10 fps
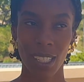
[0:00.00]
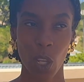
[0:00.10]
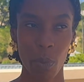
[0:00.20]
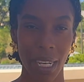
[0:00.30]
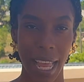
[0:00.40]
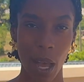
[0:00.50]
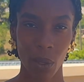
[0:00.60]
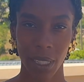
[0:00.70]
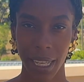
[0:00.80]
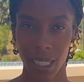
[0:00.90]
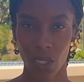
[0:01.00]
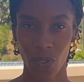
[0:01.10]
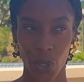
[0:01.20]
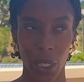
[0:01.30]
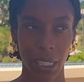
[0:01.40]
so many outlets
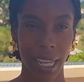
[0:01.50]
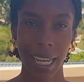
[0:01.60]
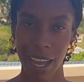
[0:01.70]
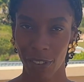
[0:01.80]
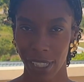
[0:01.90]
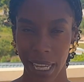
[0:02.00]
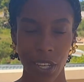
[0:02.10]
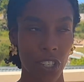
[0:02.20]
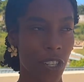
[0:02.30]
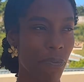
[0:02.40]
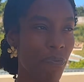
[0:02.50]
for like conversation.